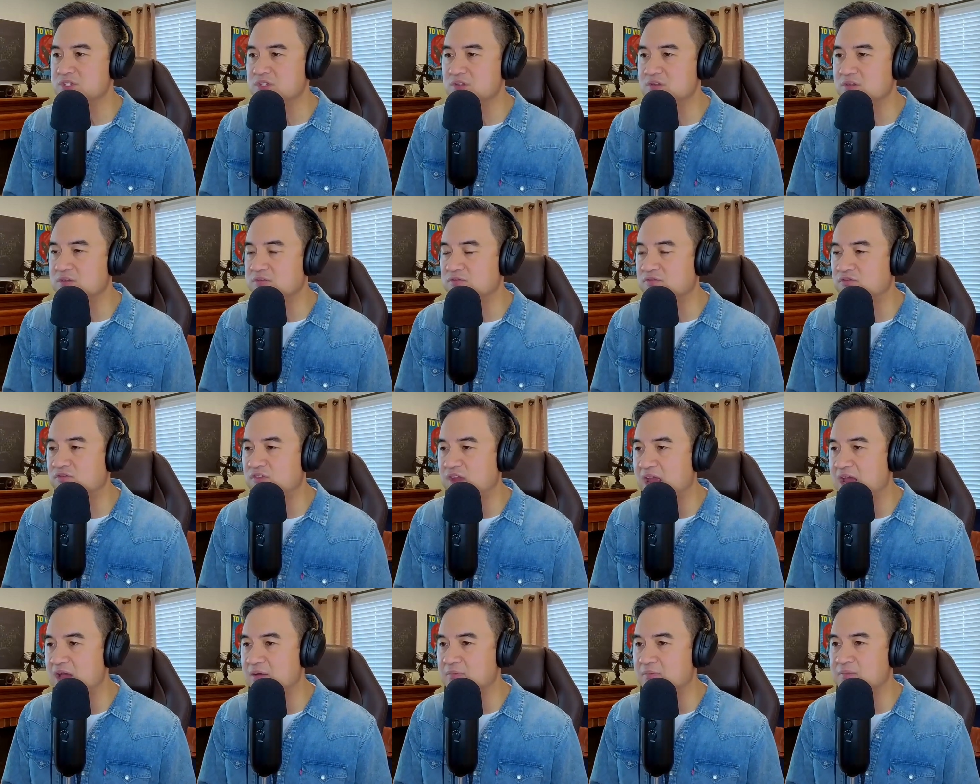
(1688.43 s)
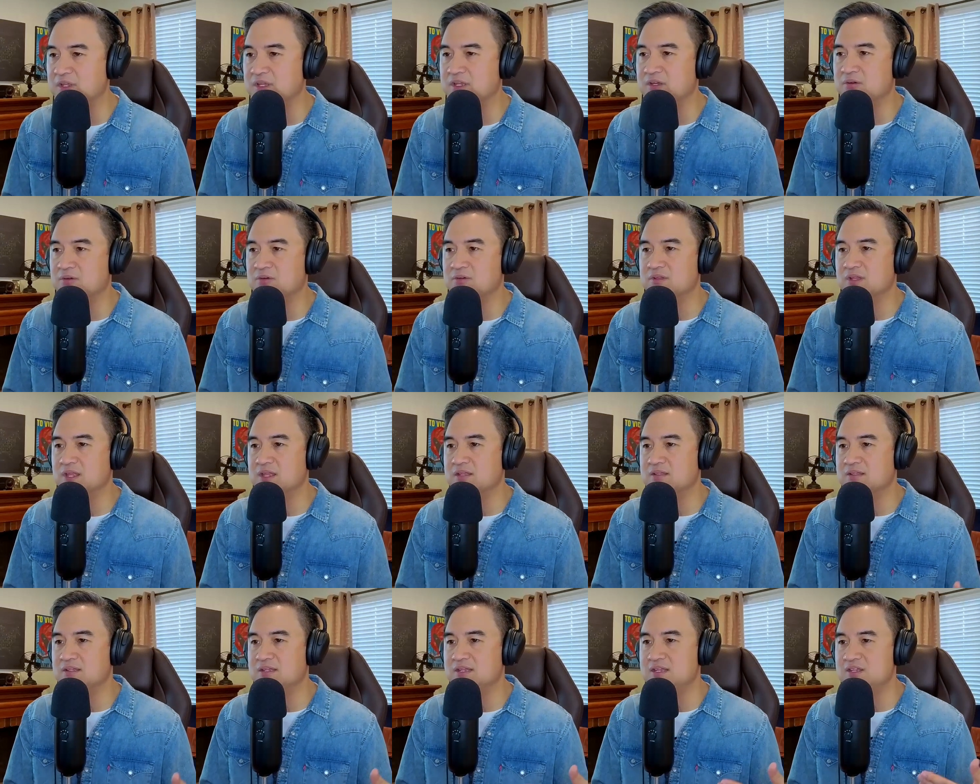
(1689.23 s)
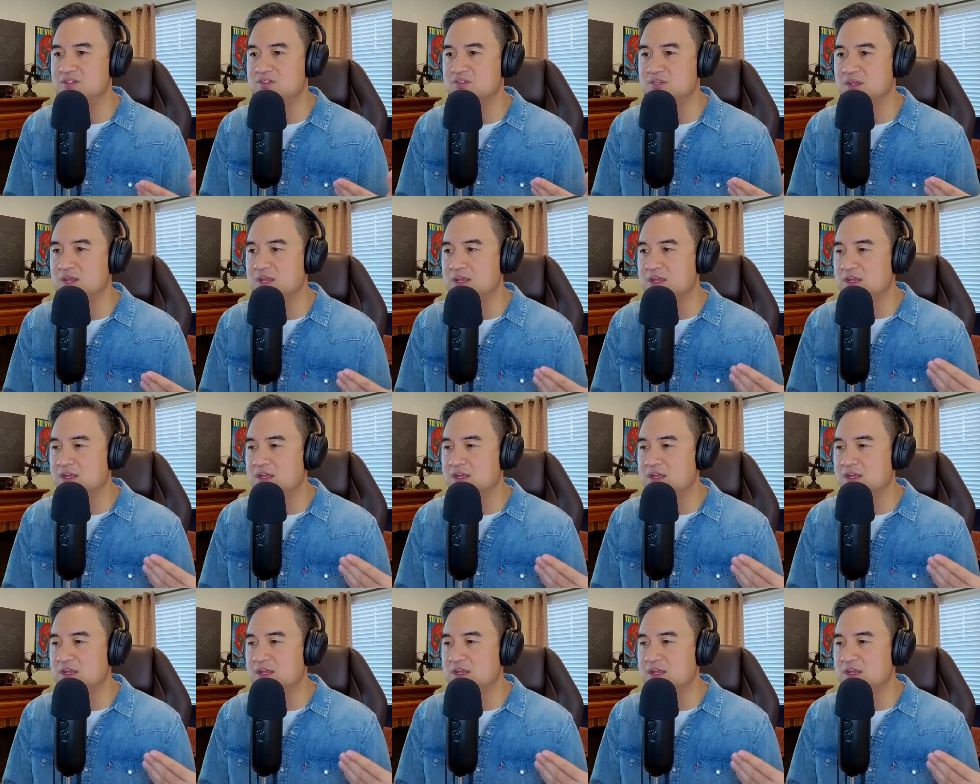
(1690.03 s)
to the family, or that he's